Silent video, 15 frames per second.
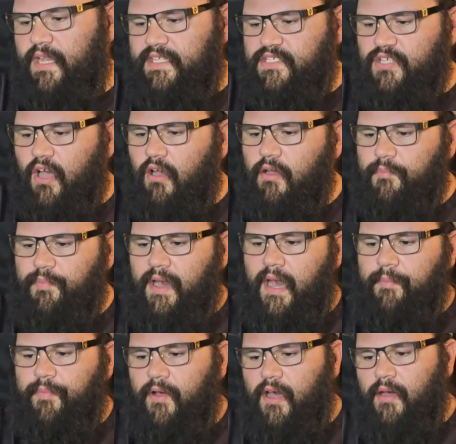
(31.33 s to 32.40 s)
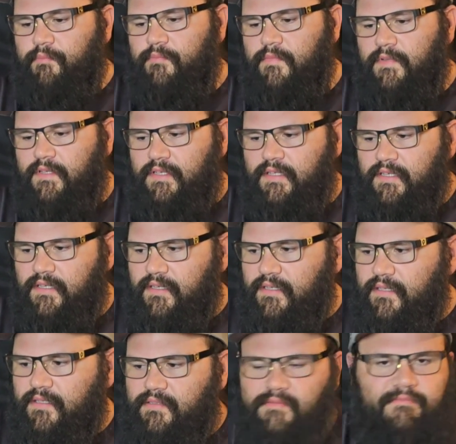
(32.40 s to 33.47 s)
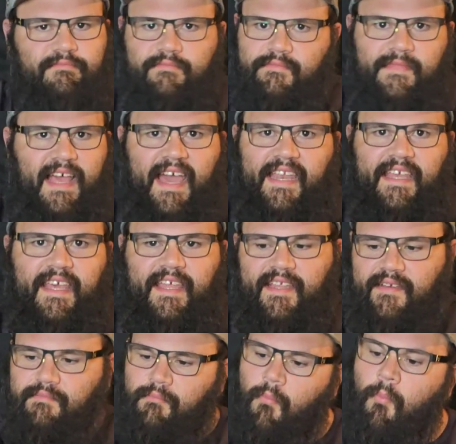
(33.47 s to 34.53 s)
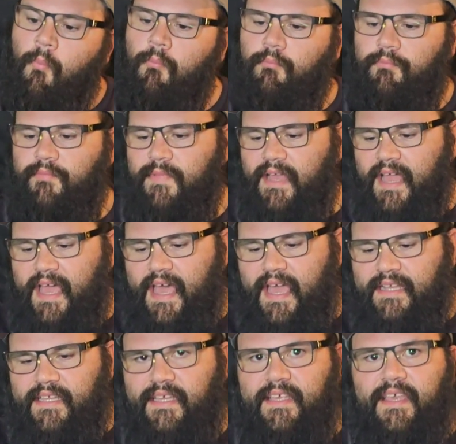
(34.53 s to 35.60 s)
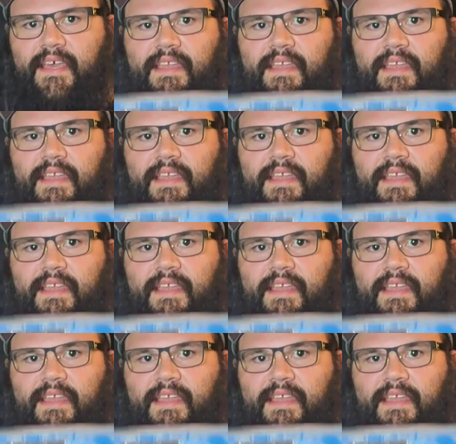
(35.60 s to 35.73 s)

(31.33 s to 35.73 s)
when I saw it pop up, had to get it. Had to